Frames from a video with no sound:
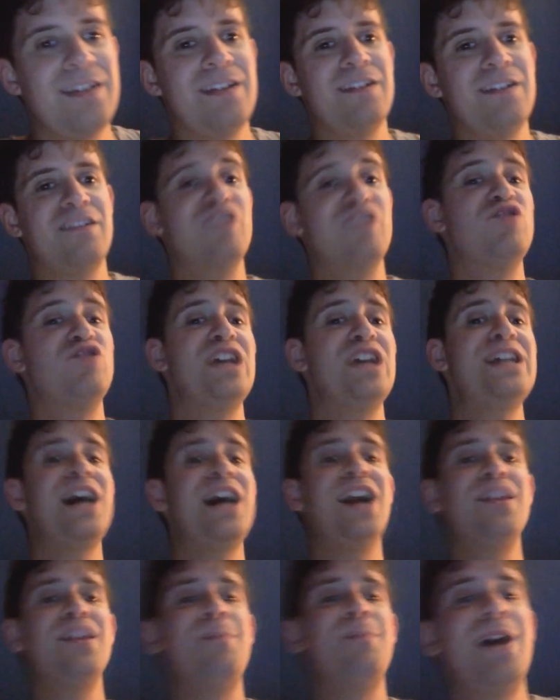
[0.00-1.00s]
So Jey
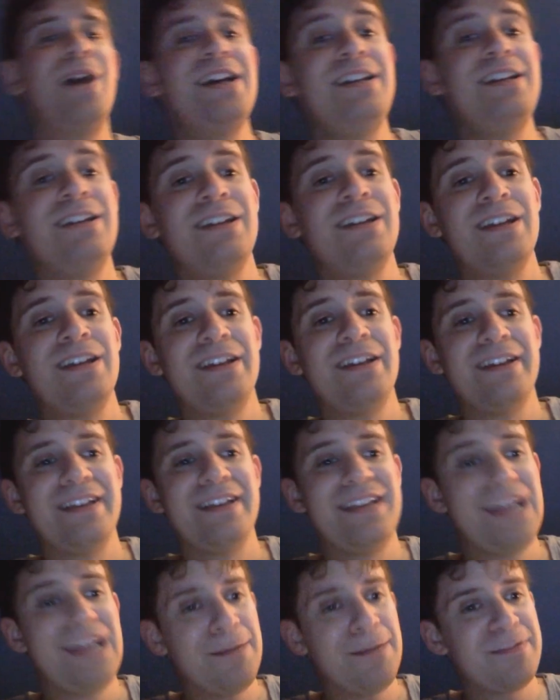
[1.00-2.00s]
got on the mic.
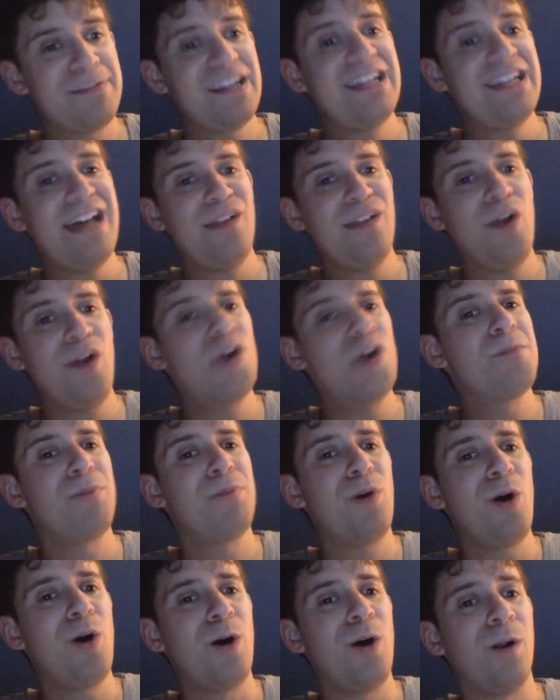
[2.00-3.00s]
He ended up saying that Logan
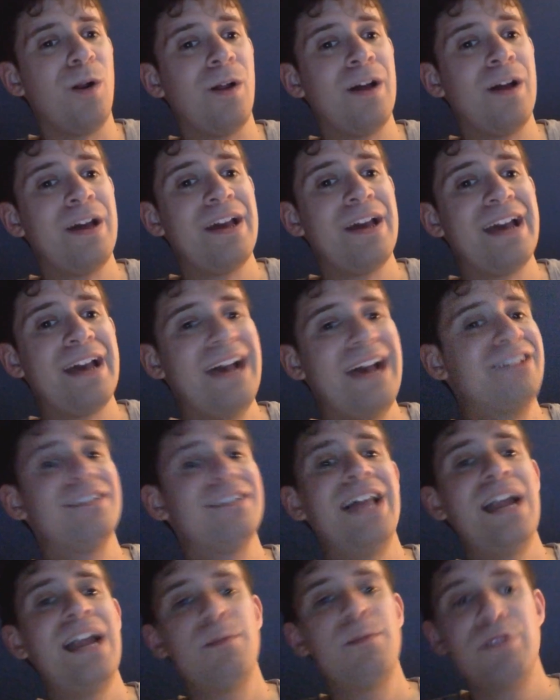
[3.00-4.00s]
Paul has a
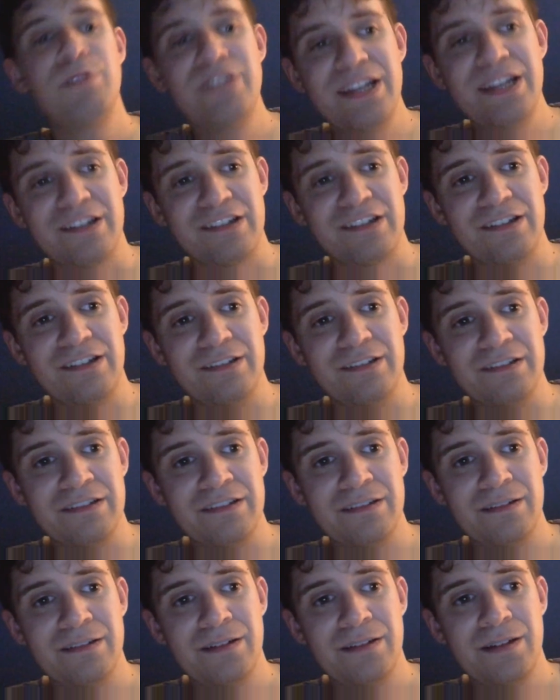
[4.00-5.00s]
lot of predictions,
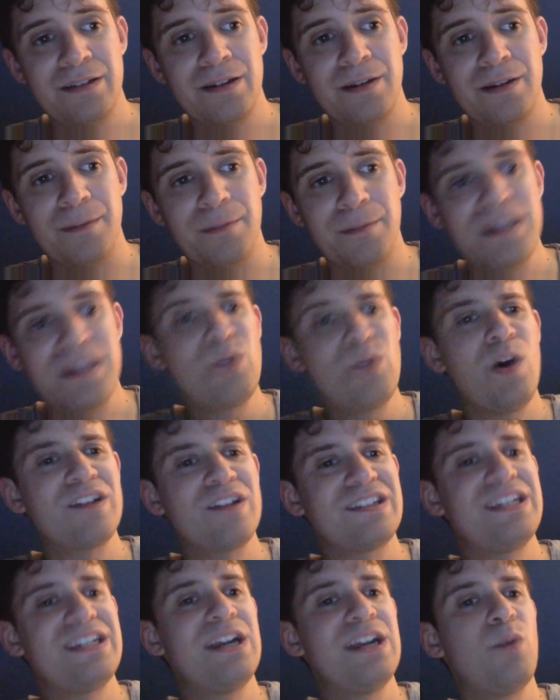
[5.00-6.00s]
but he
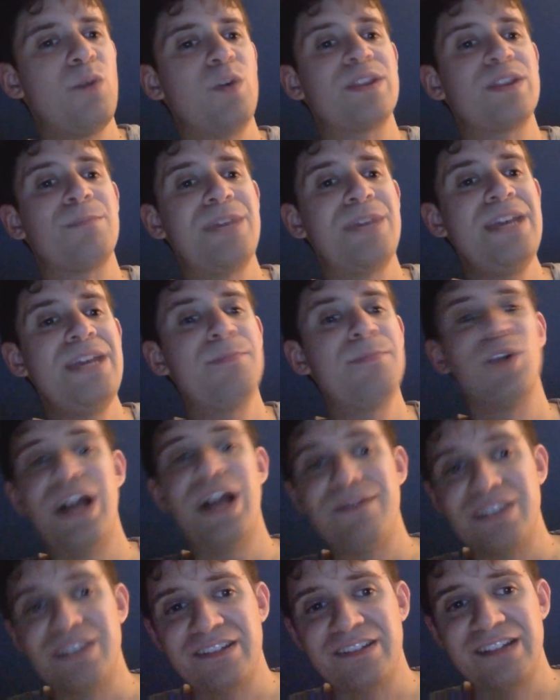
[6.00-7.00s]
wants to hear what the people
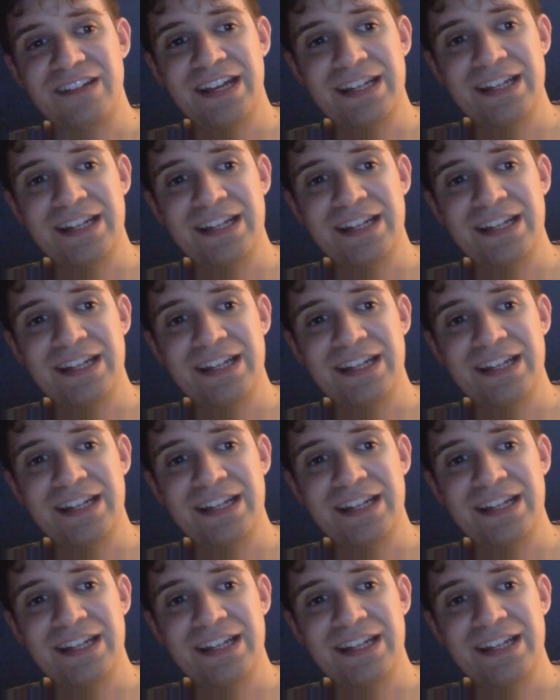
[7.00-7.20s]
have to say.